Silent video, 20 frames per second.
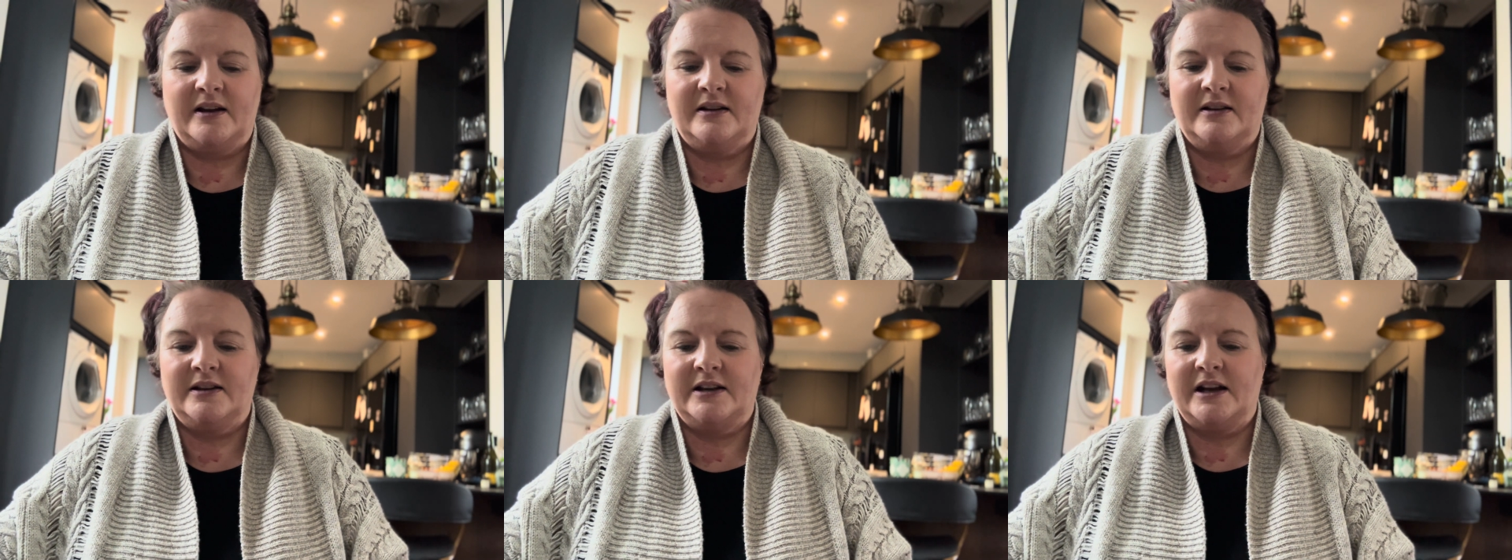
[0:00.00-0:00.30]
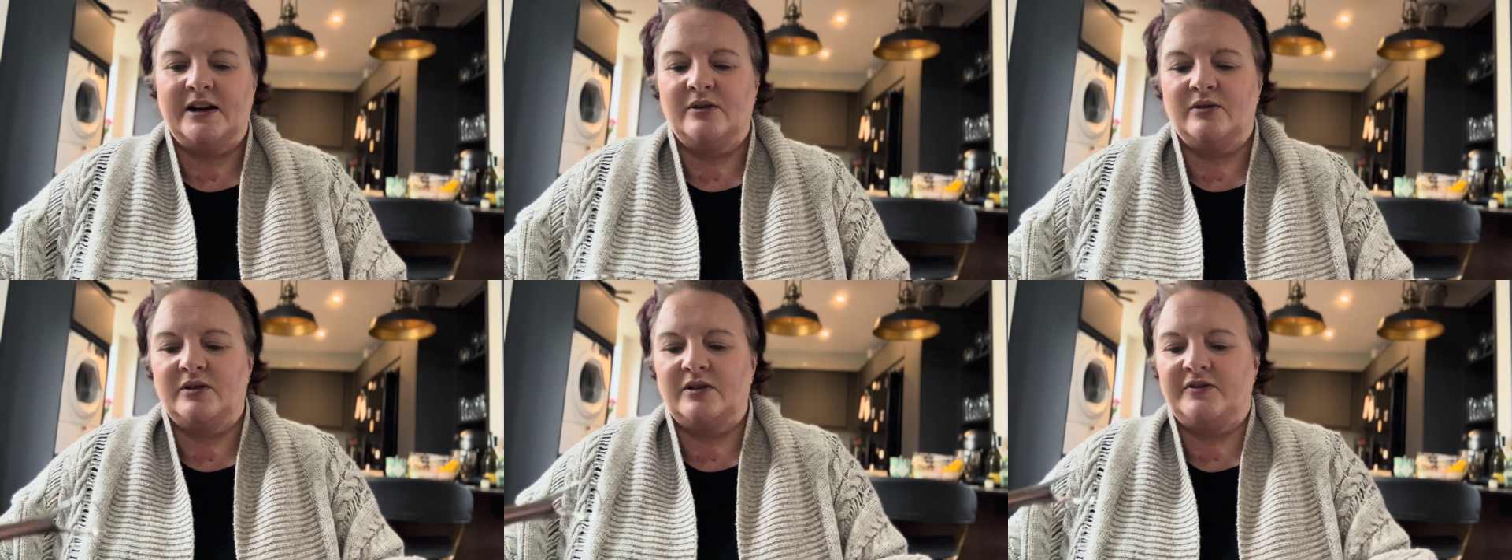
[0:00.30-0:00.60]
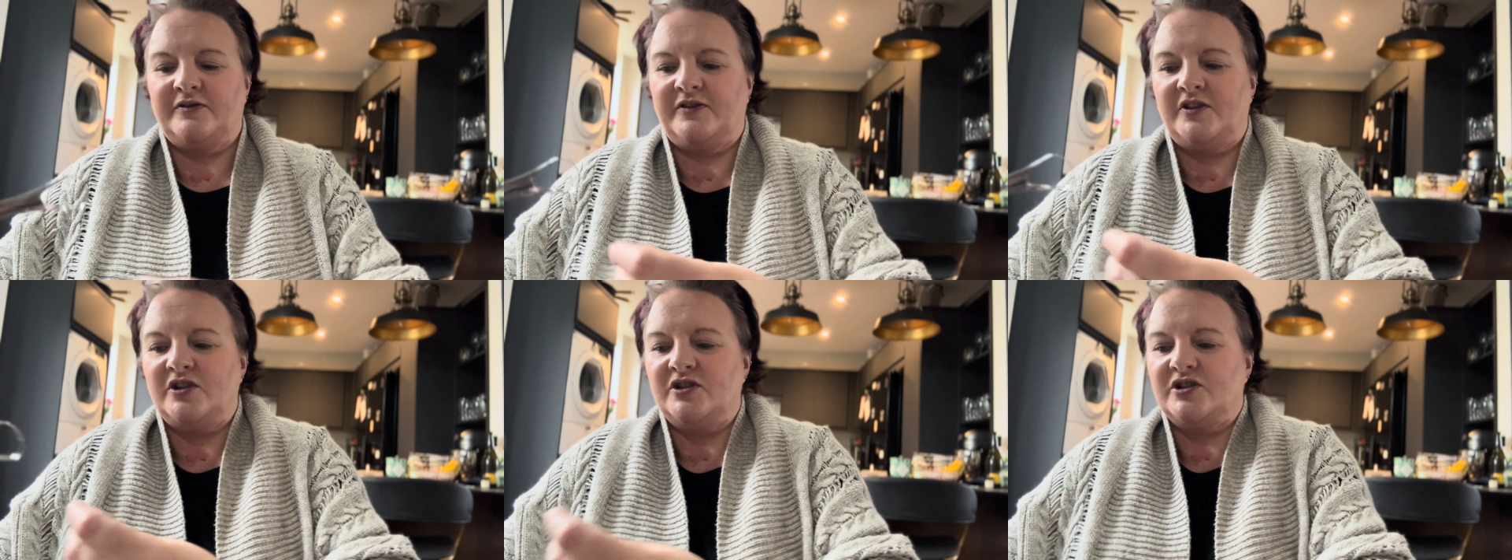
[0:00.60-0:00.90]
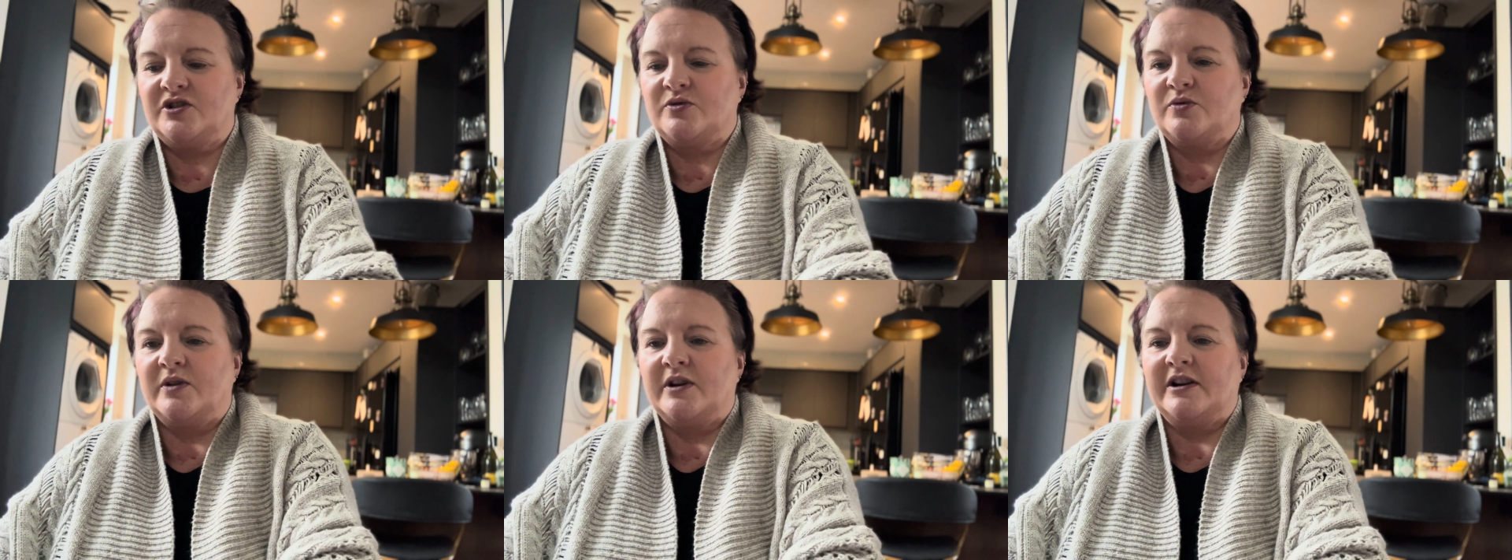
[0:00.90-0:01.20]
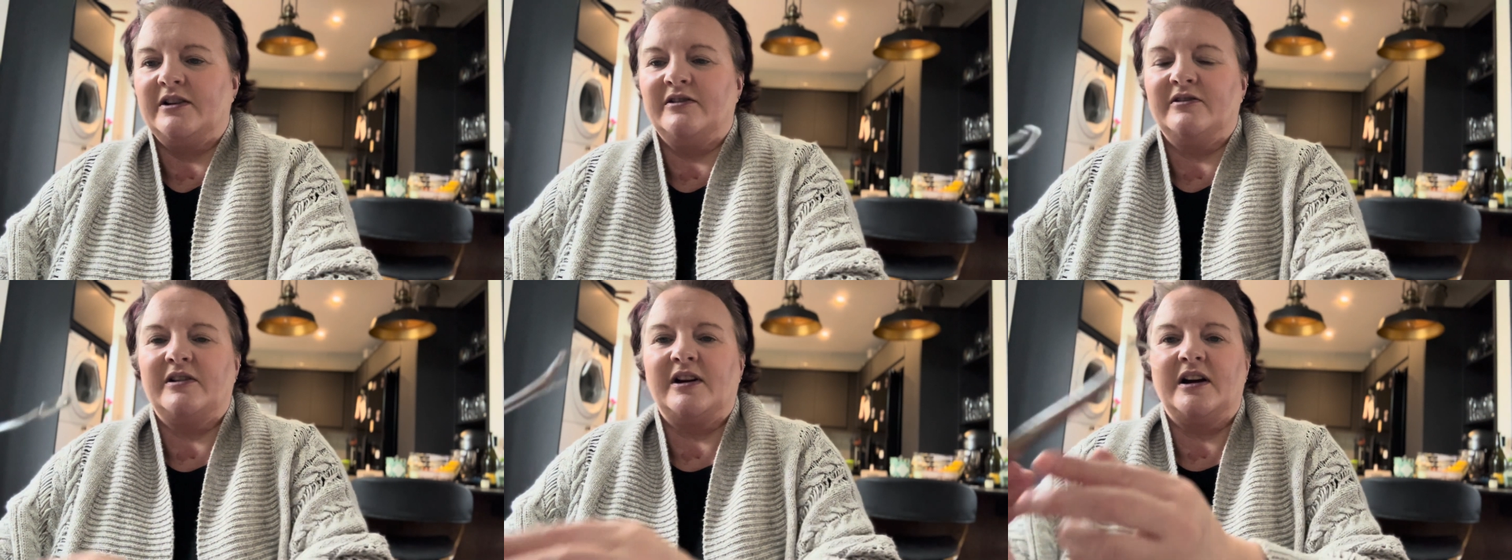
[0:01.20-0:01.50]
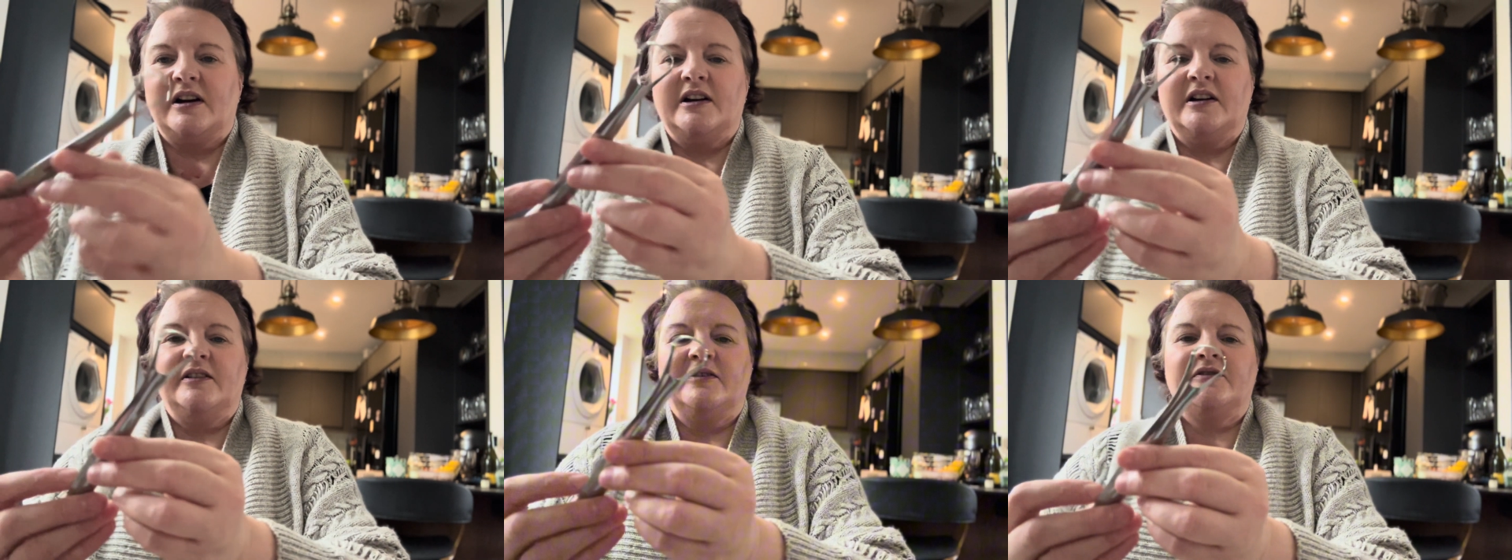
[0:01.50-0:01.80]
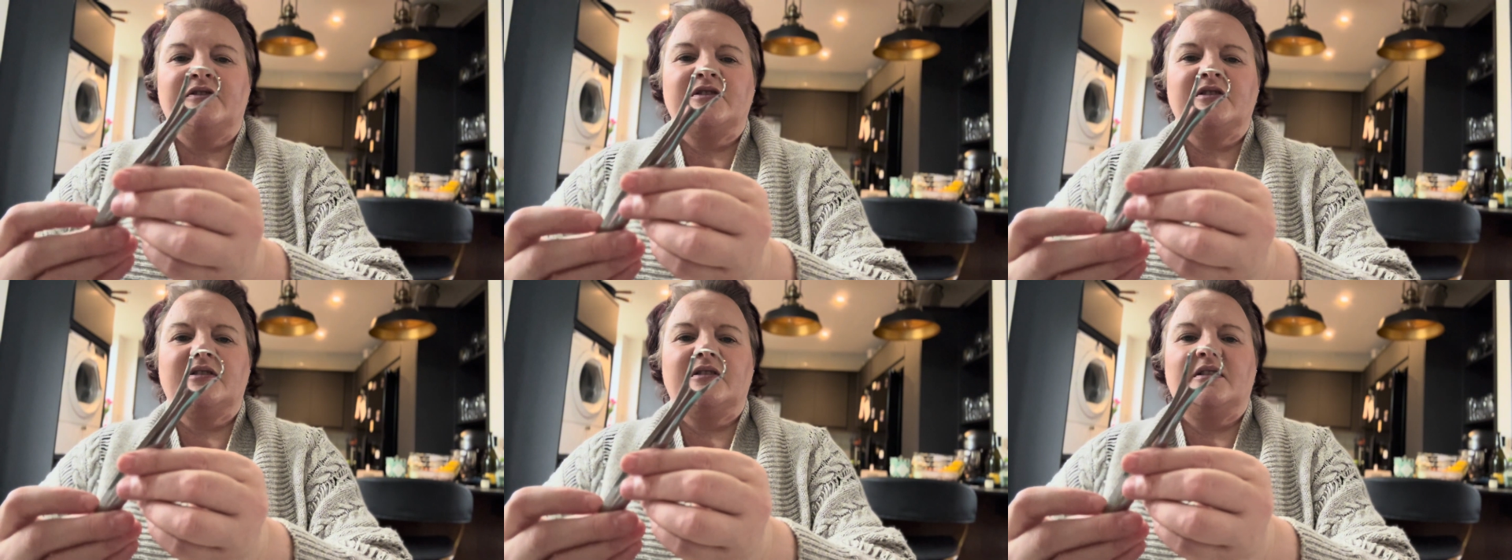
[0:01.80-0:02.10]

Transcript: Now the first one arrived,